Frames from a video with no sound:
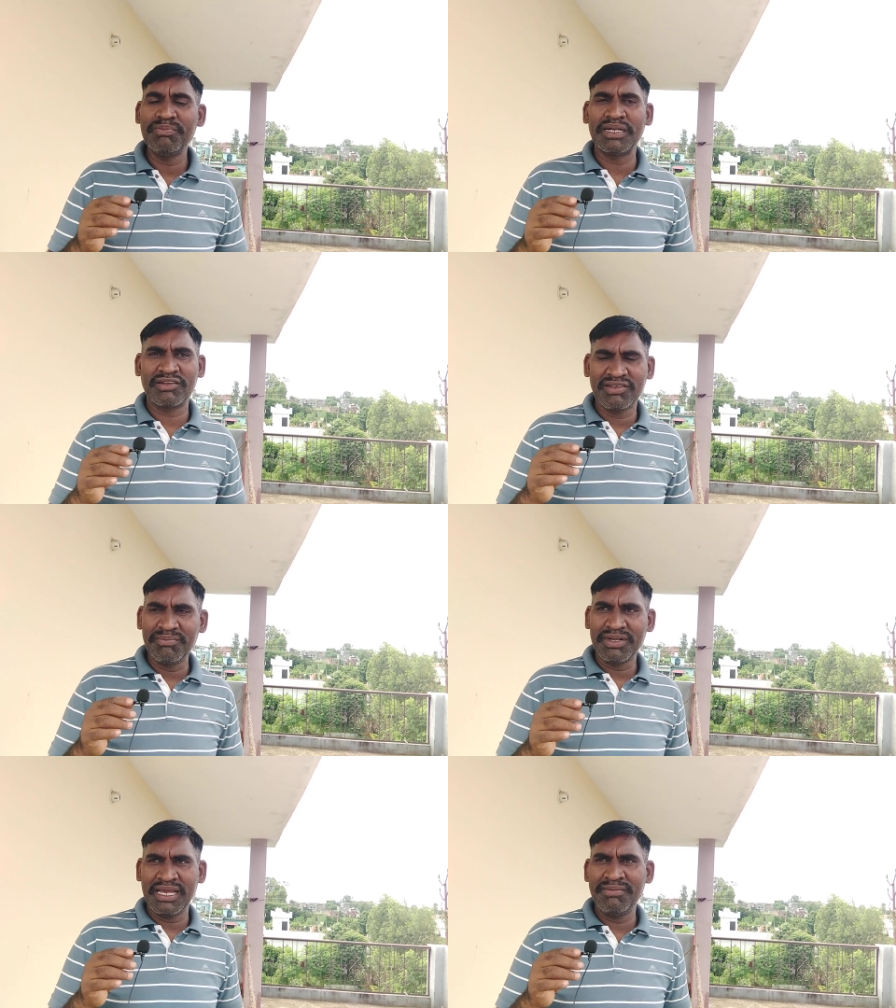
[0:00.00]
But
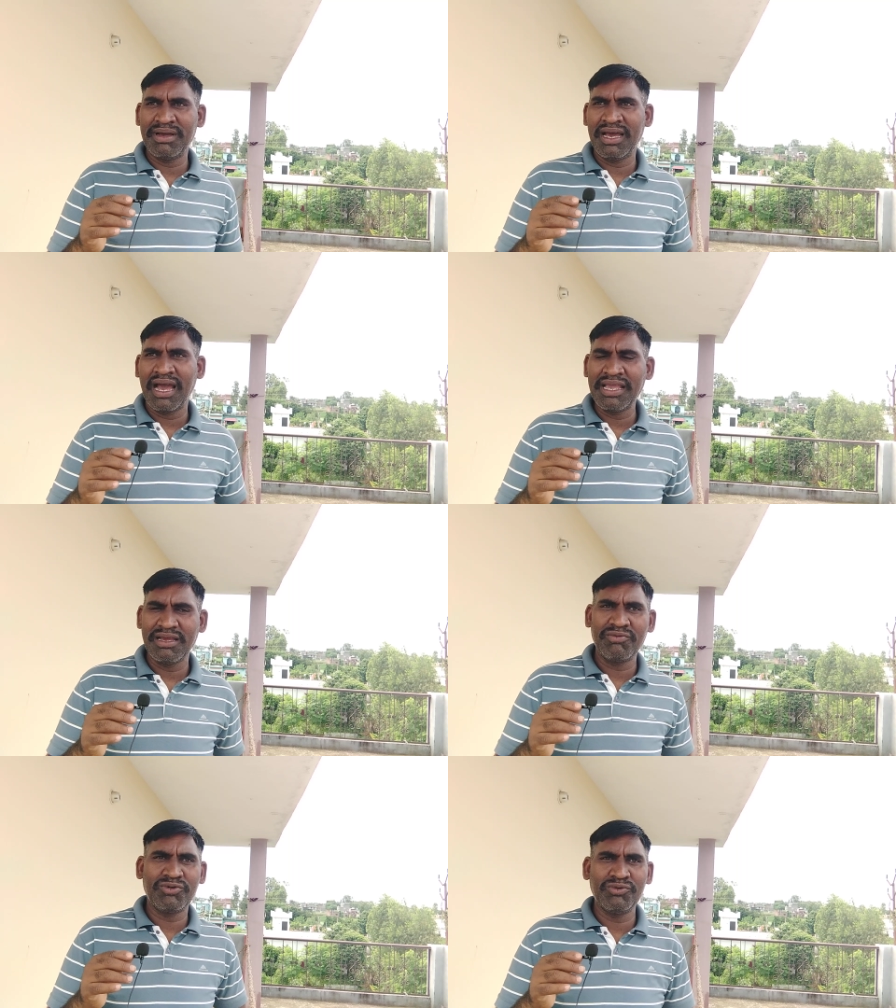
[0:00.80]
sometimes I
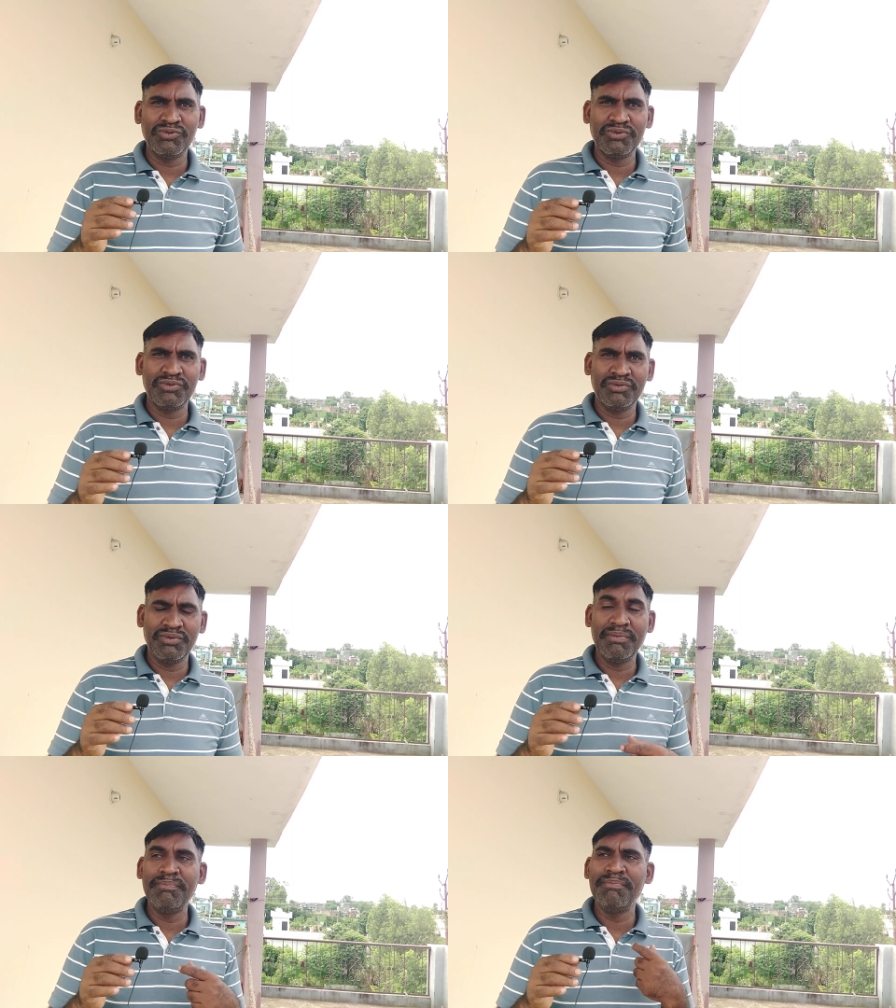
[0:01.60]
have
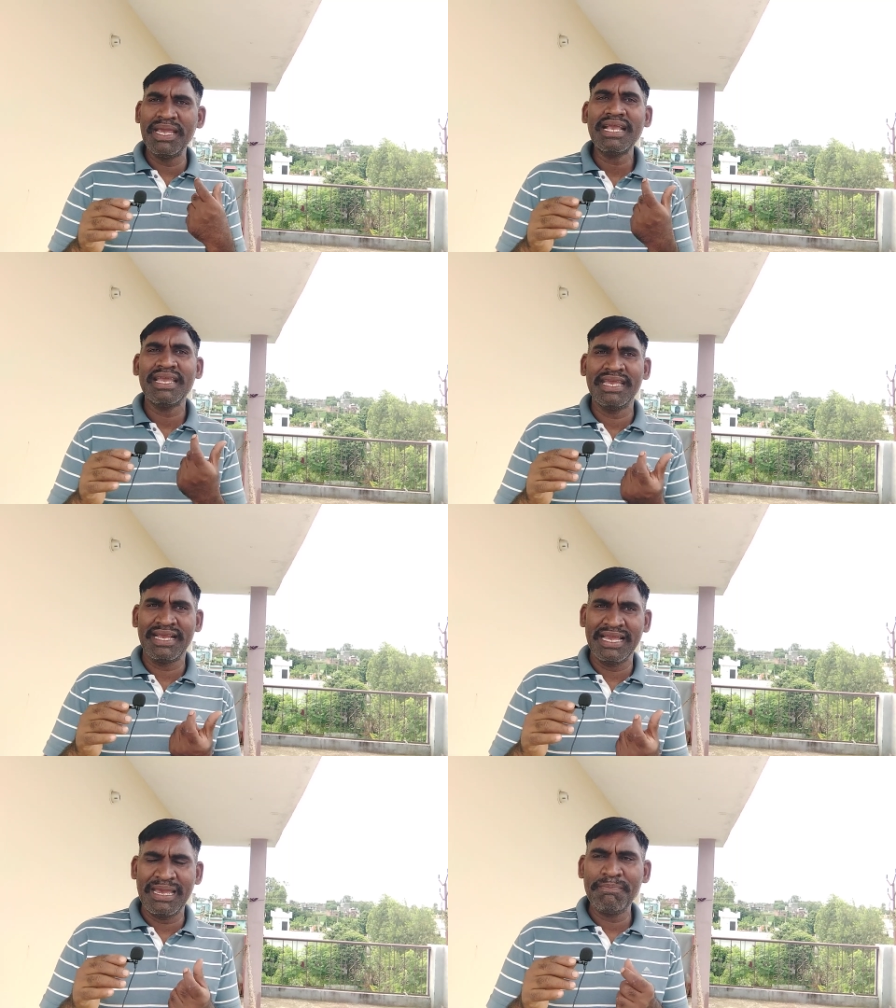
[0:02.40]
to make a
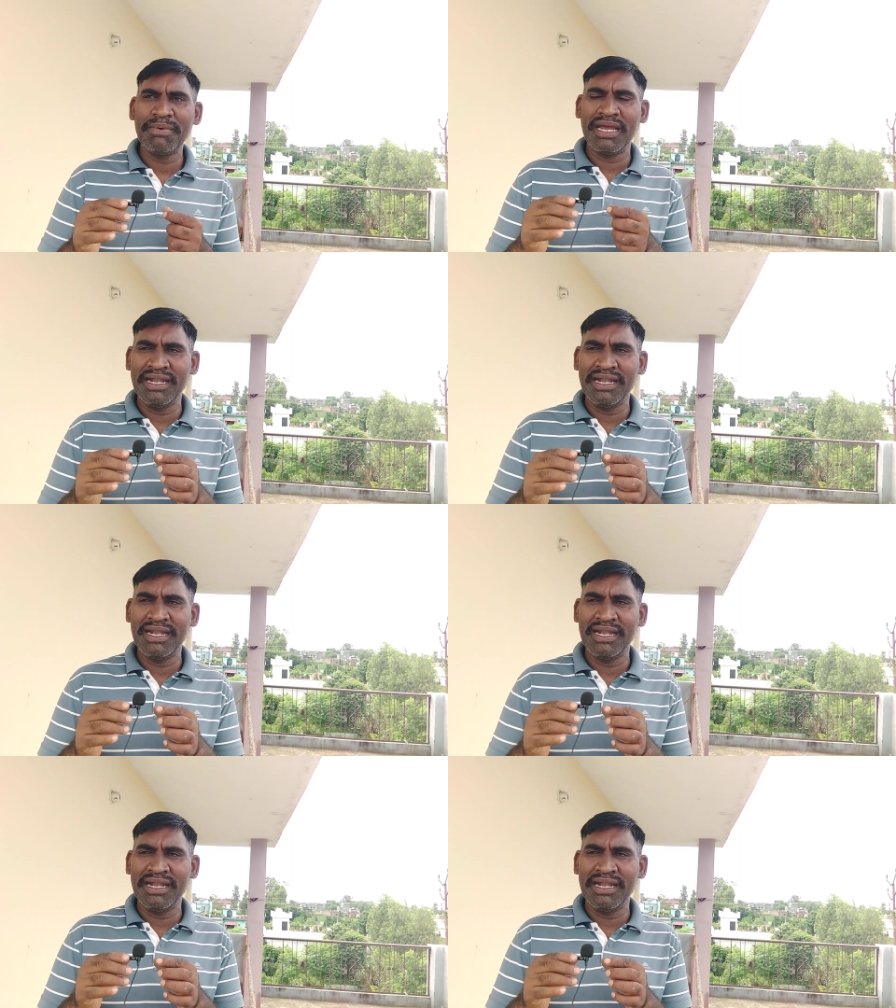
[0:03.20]
gap,